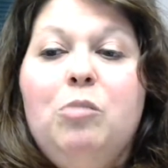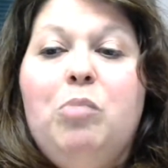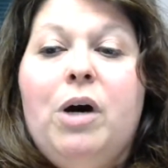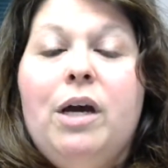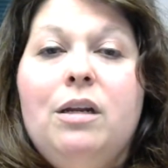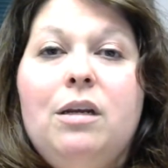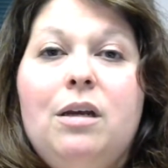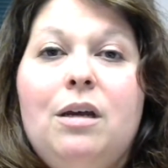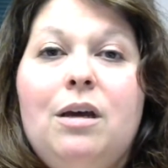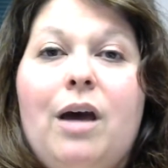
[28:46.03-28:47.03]
But
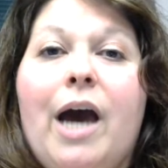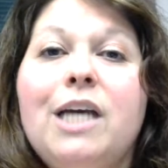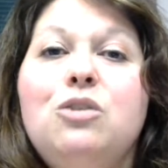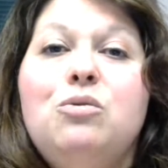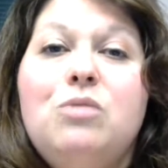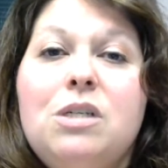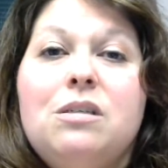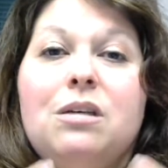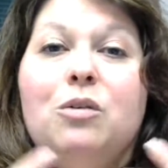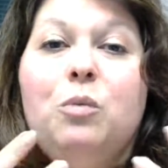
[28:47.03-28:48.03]
I do
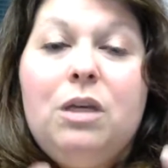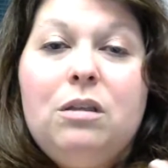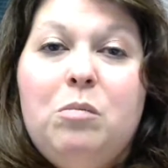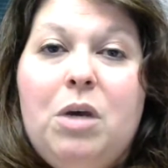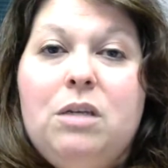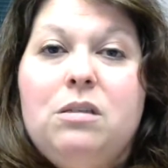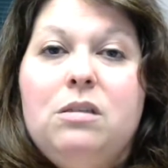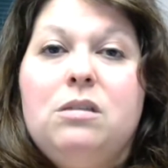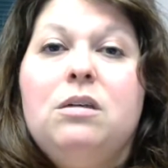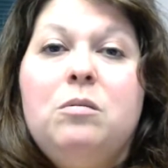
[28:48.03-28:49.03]
this on a weekly basis.